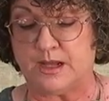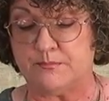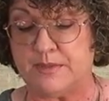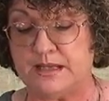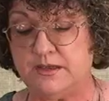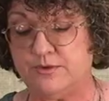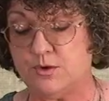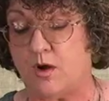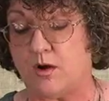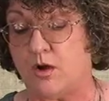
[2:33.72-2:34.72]
Many of
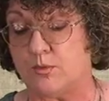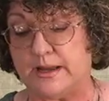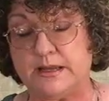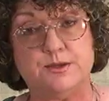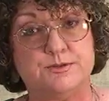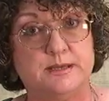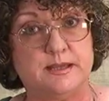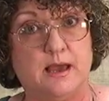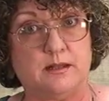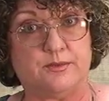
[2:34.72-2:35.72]
you are already using
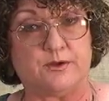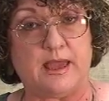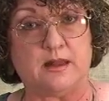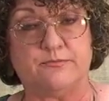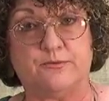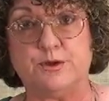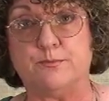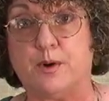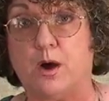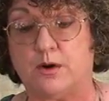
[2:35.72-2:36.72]
the California
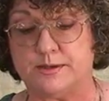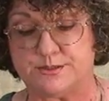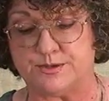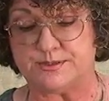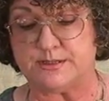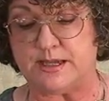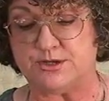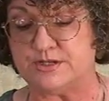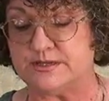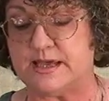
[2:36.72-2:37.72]
Bar
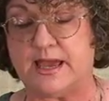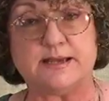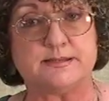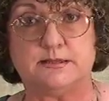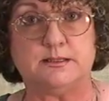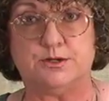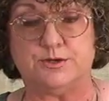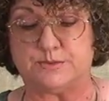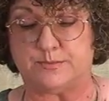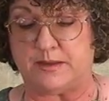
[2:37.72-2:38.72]
Association's excellent
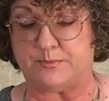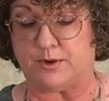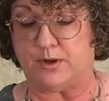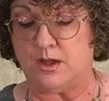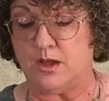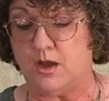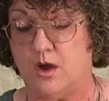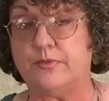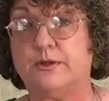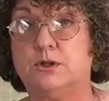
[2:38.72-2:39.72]
newspaper
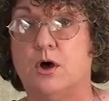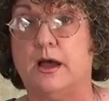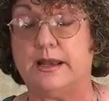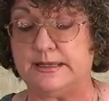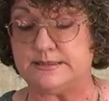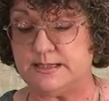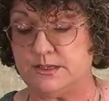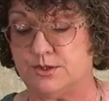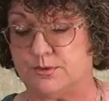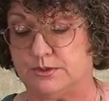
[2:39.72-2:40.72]
on the law on
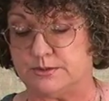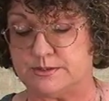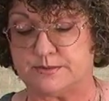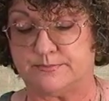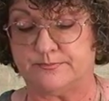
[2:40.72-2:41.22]
18-year-olds.